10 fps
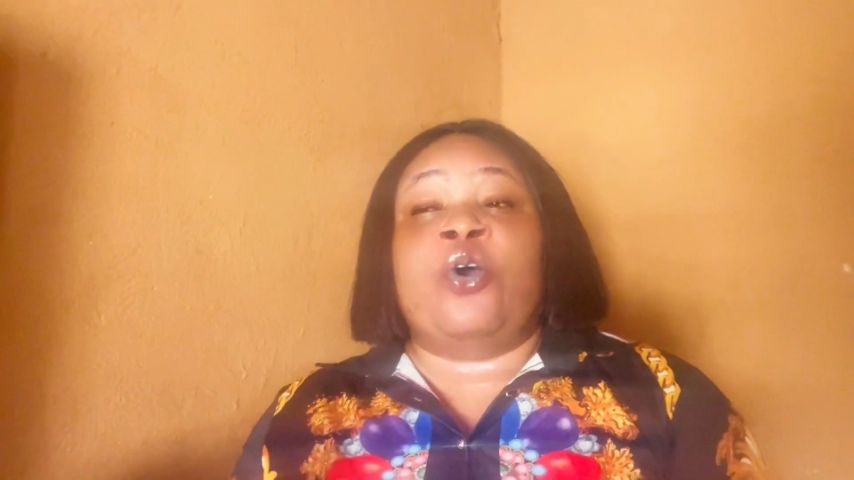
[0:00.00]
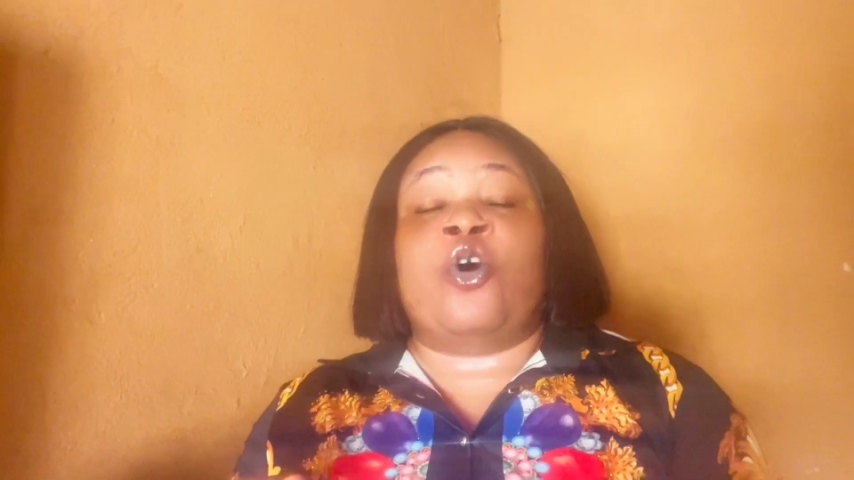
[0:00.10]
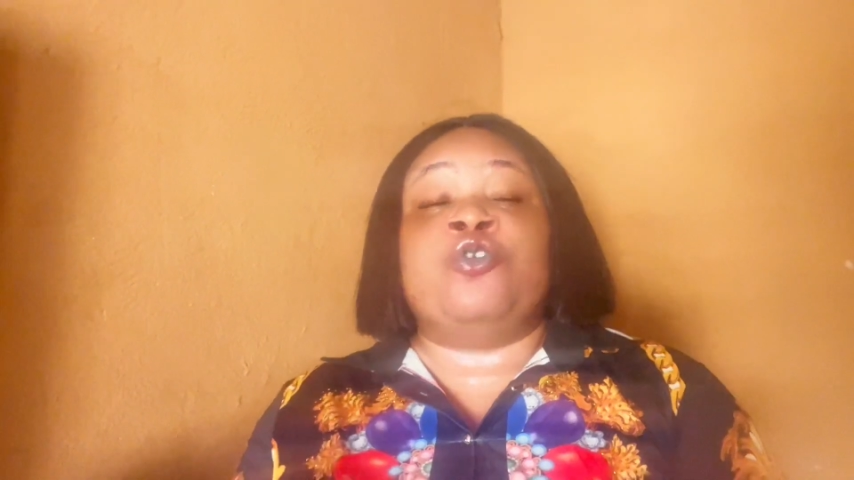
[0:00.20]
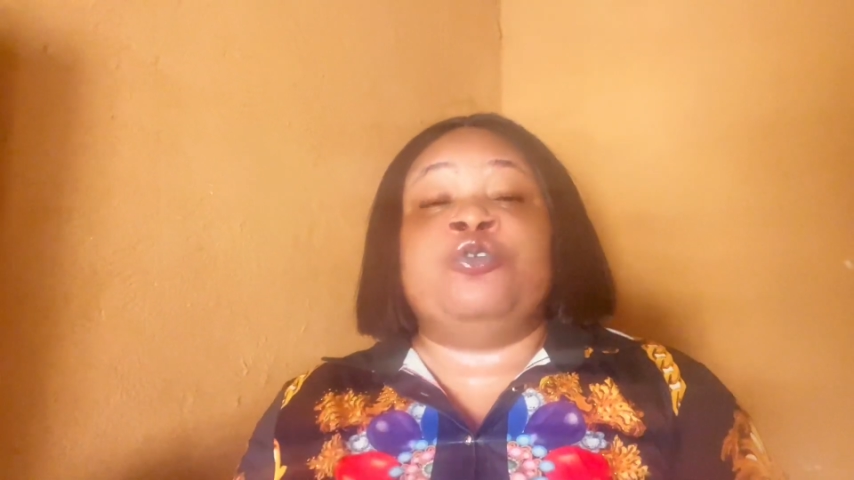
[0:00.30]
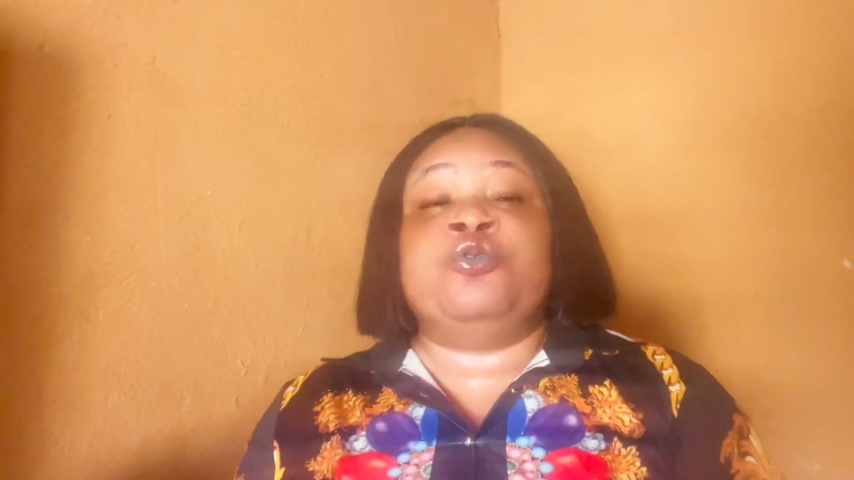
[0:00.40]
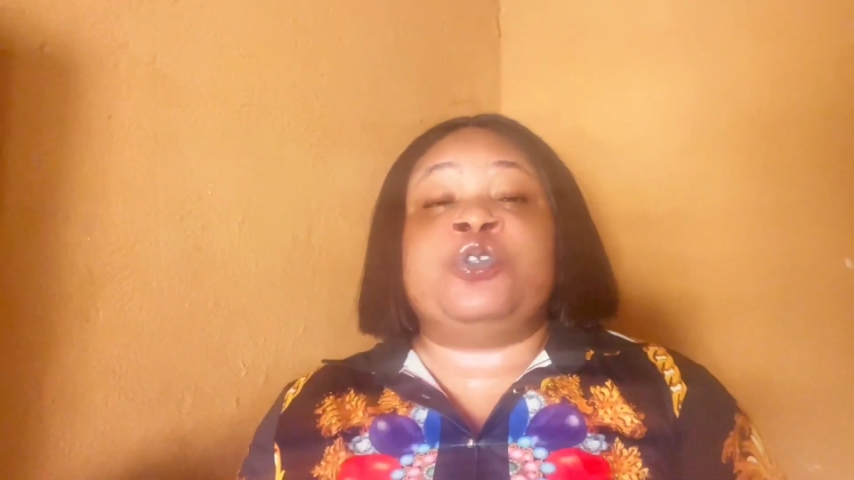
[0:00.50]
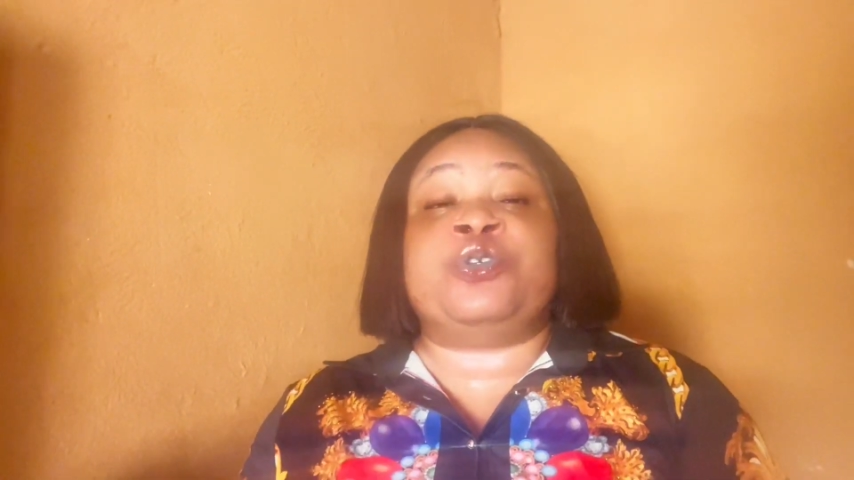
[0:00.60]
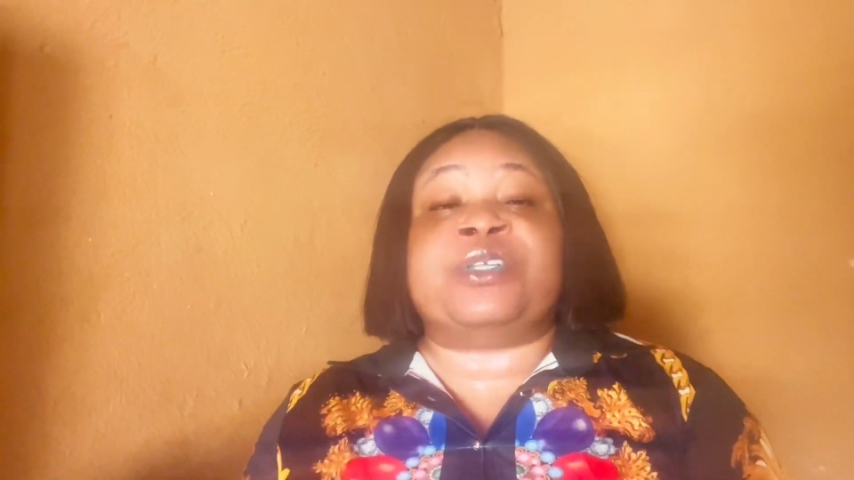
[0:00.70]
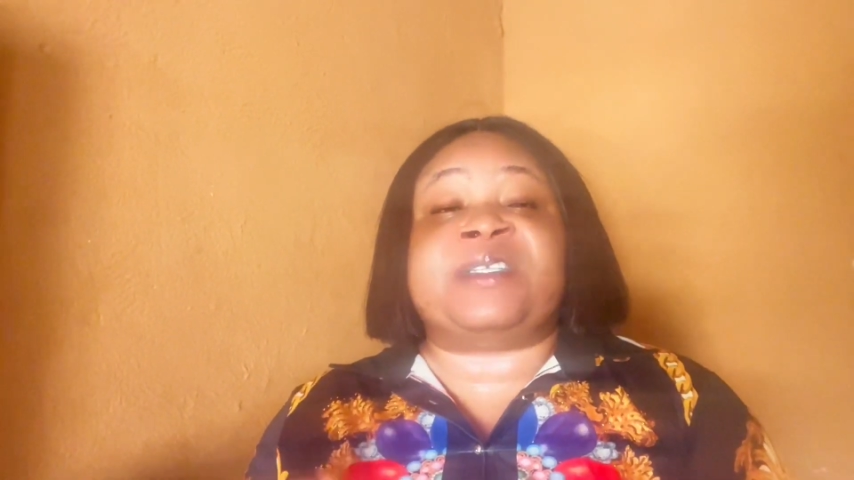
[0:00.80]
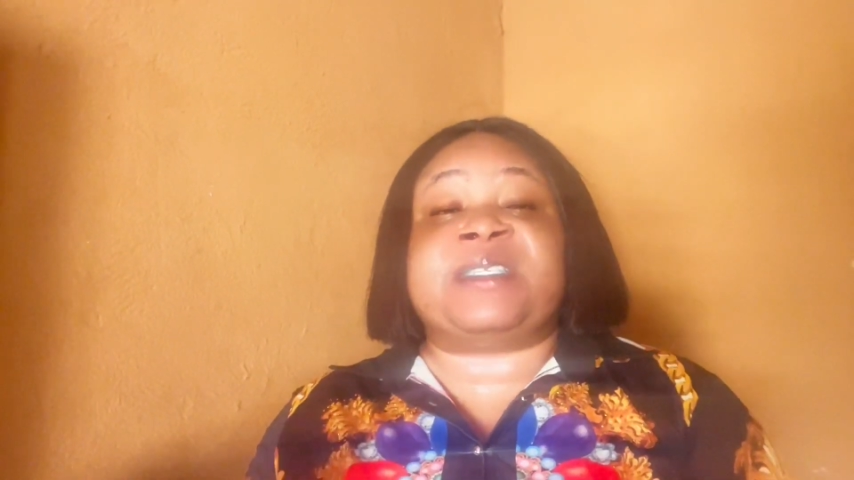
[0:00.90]
or you use
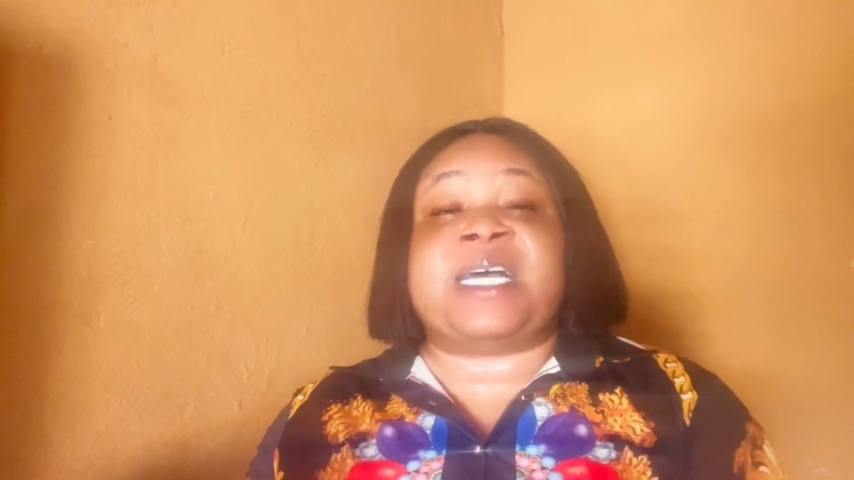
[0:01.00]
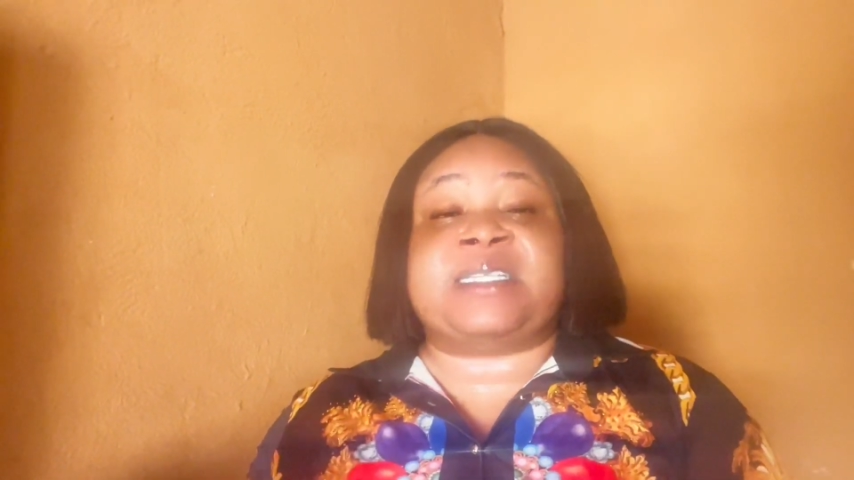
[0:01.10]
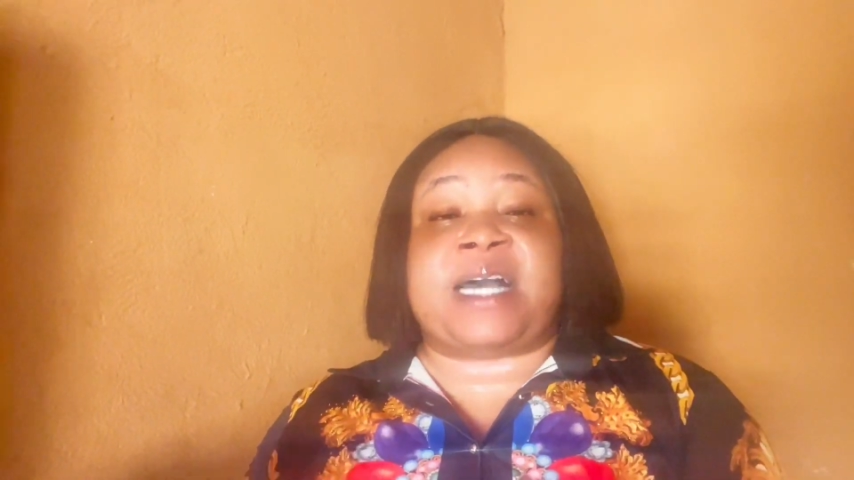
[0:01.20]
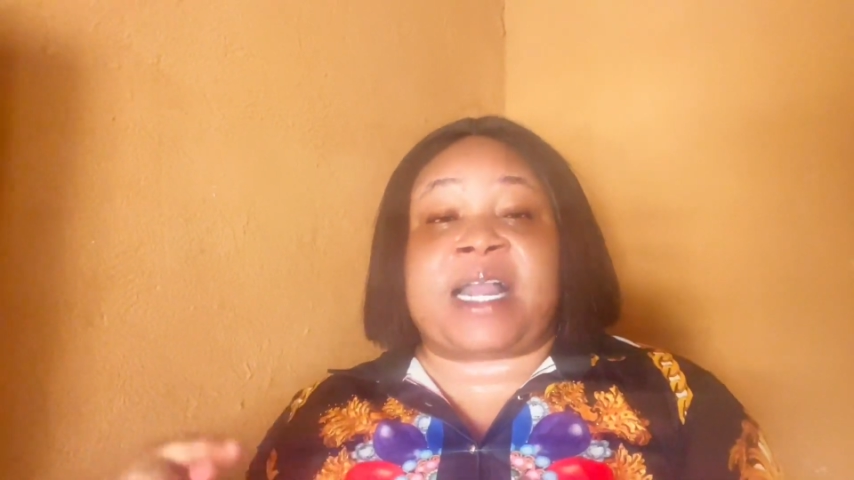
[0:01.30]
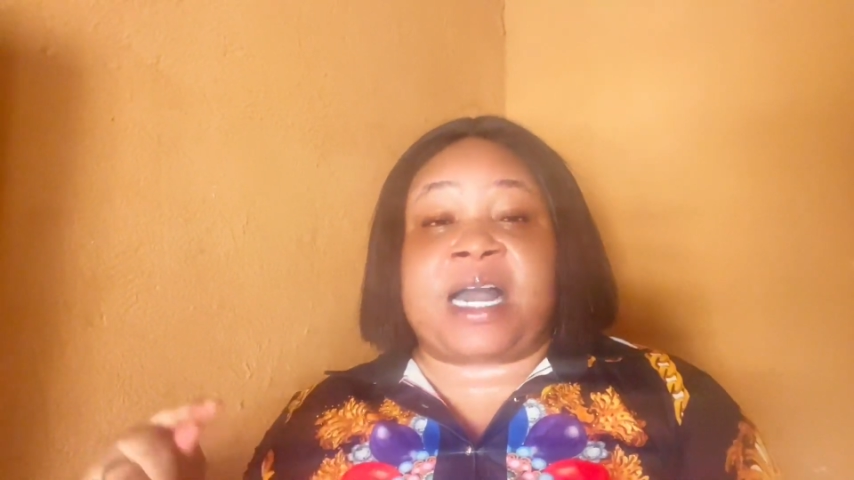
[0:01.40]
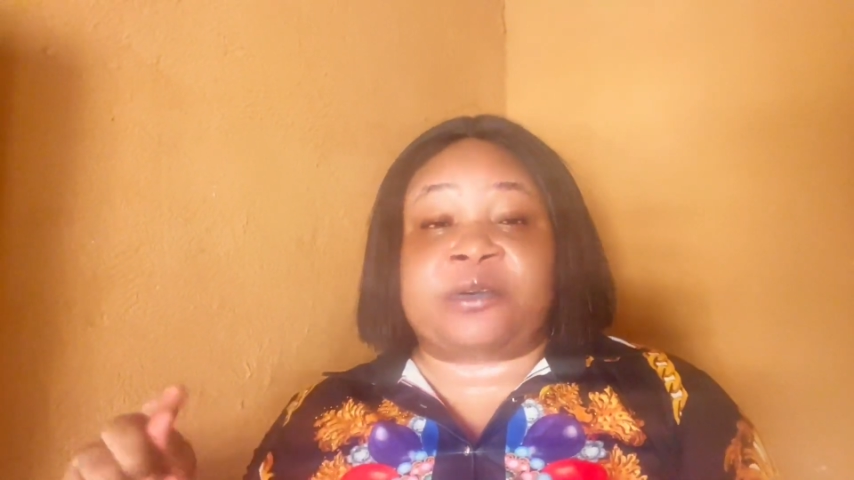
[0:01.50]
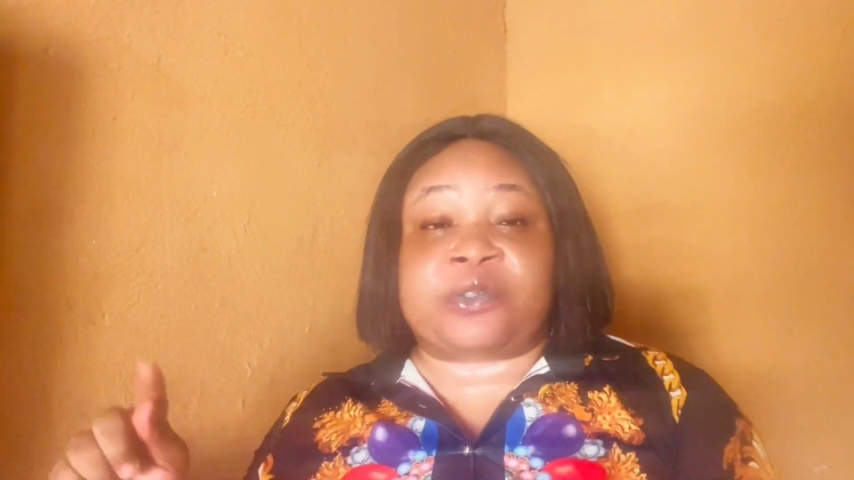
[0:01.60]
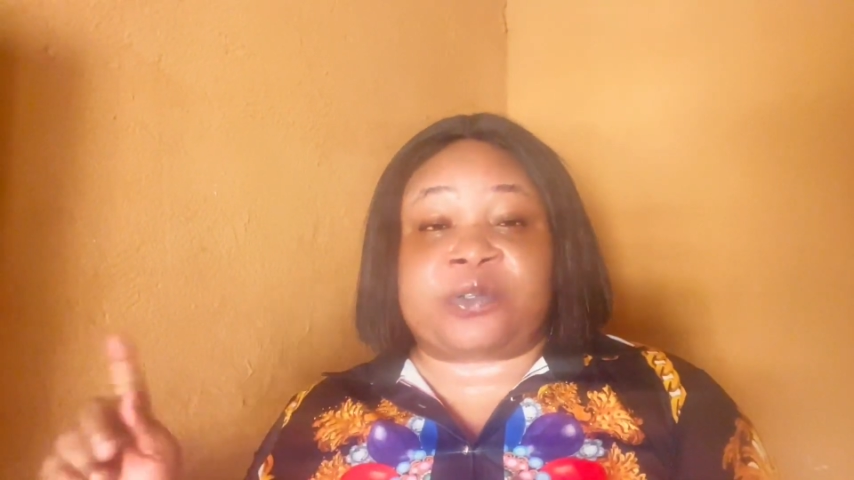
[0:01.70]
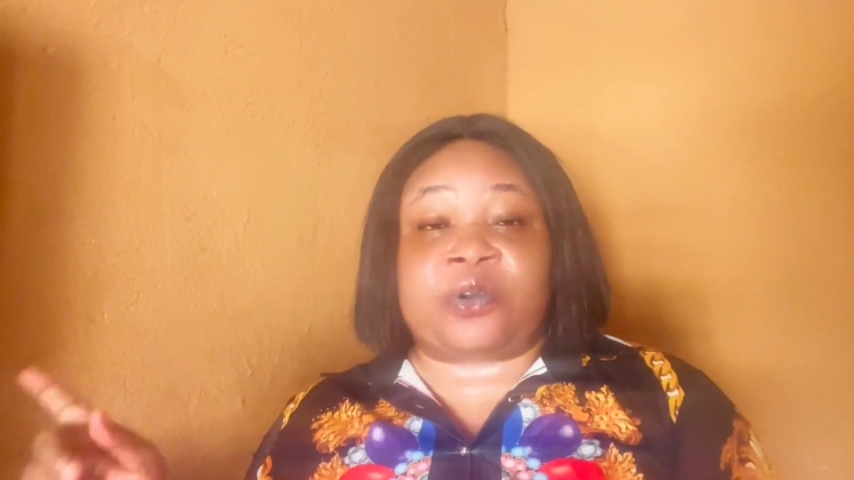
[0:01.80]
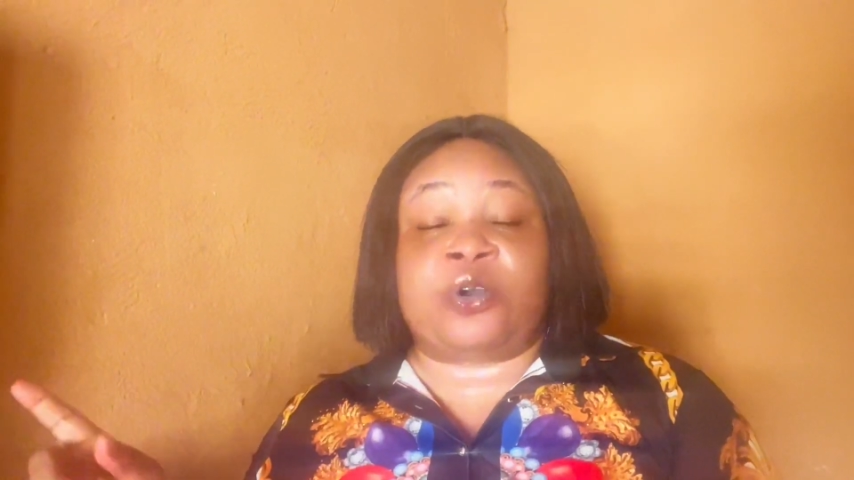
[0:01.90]
your sister's account,